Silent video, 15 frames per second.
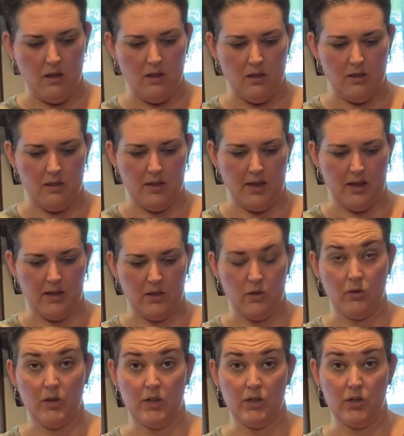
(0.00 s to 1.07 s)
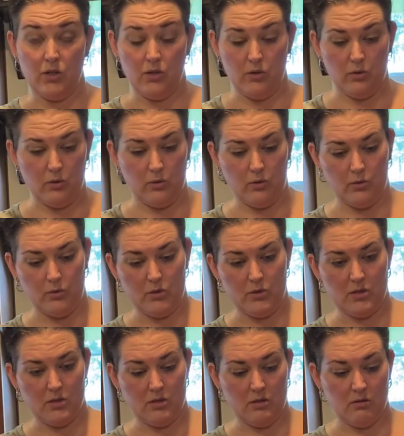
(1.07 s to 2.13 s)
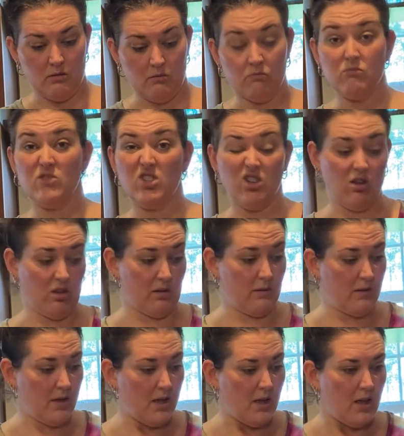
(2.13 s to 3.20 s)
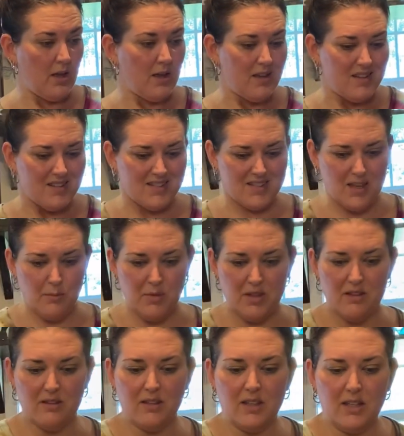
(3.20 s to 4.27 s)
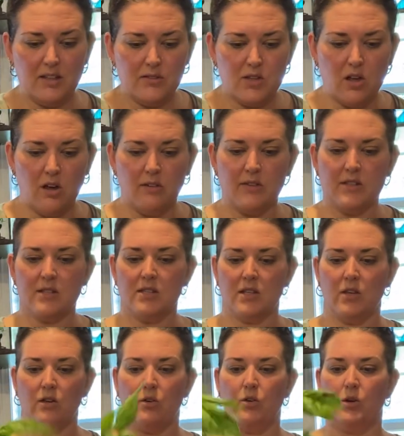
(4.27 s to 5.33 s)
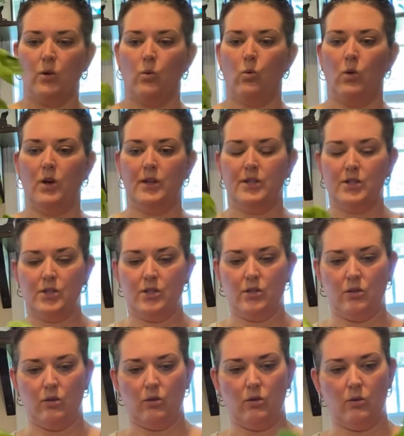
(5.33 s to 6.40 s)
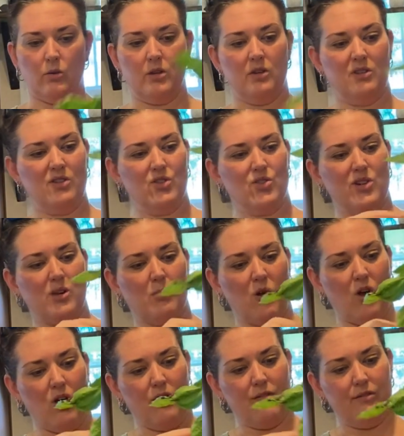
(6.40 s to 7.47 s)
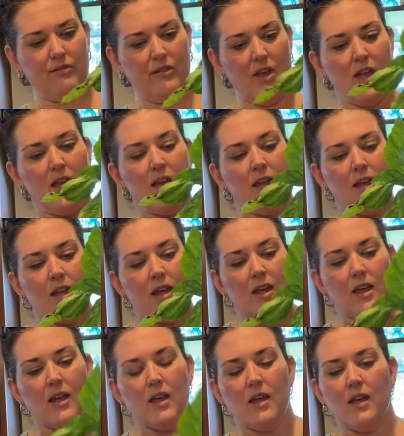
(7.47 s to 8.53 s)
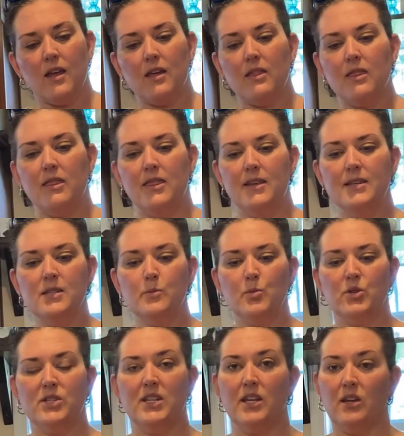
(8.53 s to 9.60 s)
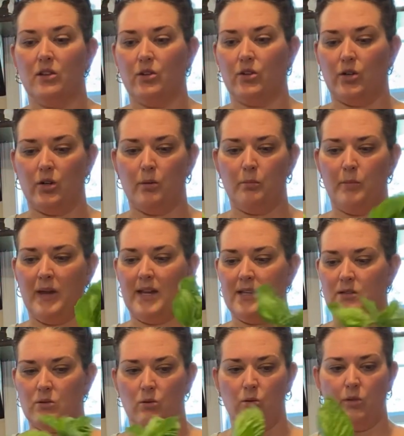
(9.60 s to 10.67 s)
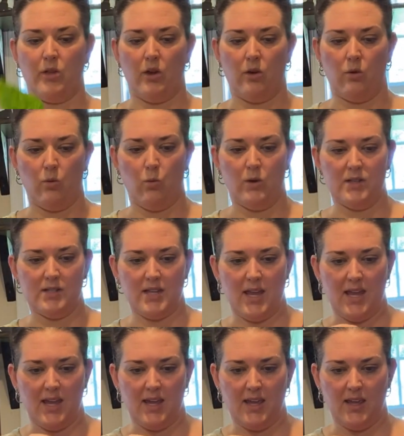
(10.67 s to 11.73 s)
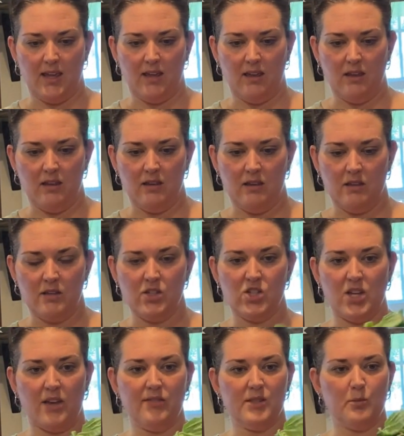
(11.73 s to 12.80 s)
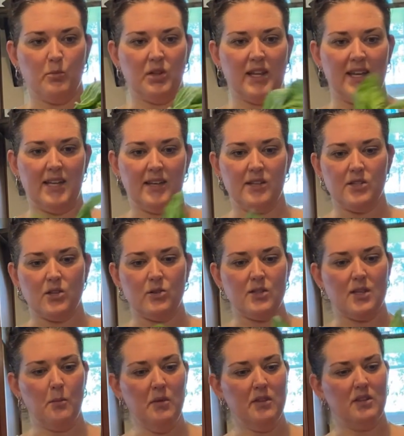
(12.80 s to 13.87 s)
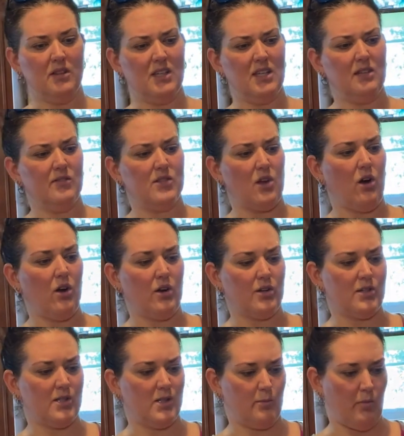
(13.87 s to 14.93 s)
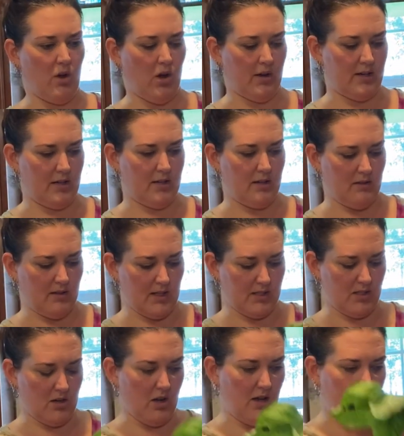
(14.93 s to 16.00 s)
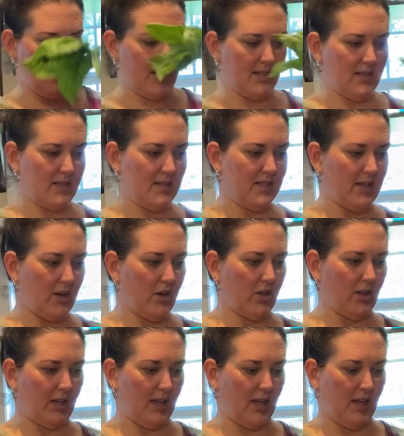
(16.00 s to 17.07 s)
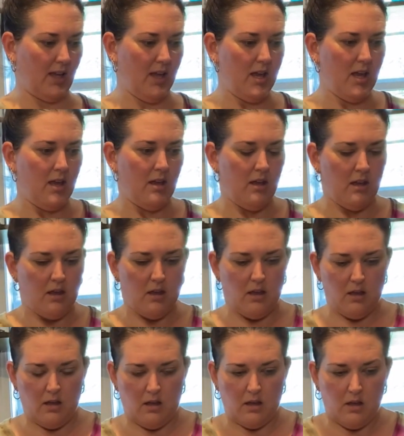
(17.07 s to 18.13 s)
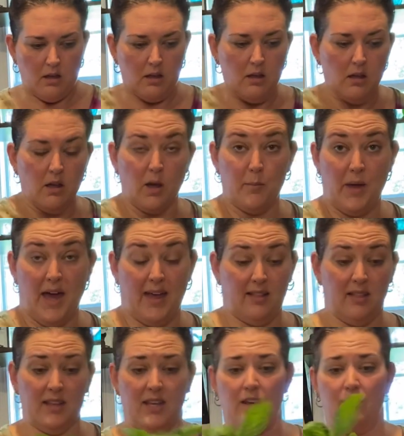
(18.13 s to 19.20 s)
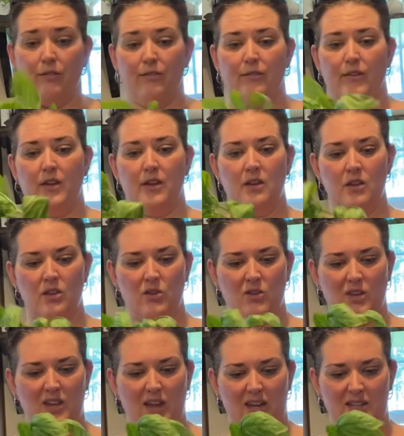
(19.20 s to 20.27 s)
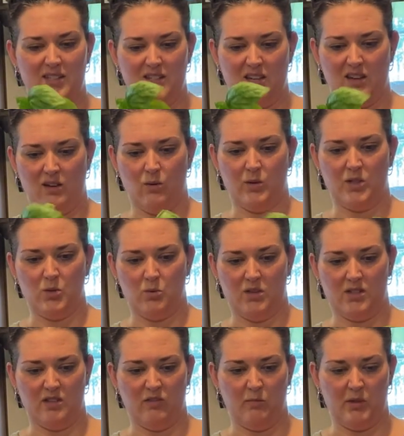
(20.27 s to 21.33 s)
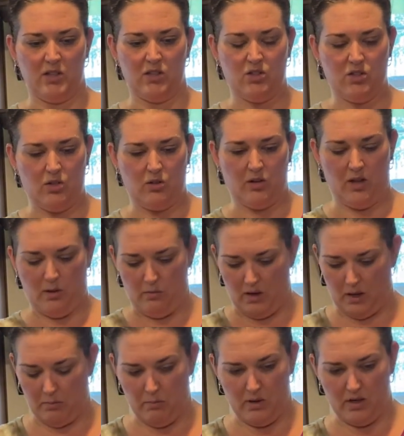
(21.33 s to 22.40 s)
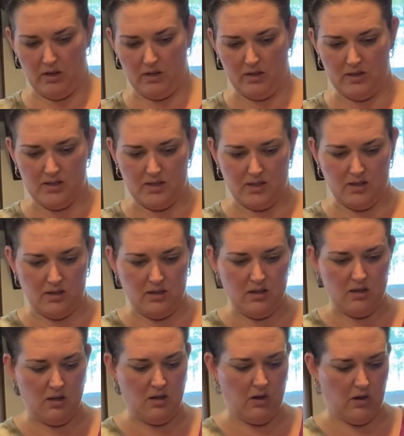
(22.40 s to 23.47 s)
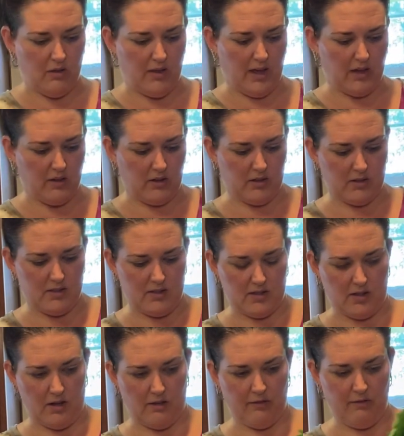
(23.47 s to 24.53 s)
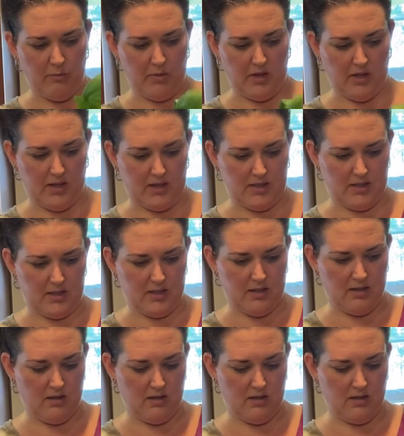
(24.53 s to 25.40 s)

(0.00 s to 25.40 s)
that you can use to cook. Some of the leaves, obviously, you're going to want to trim off. This particular basil, though, was a chef's blend, so some of the leaves are spotted. That's not necessarily a bad leaf. You can kind of tell which ones have been chewed up by bugs and all that good stuff, but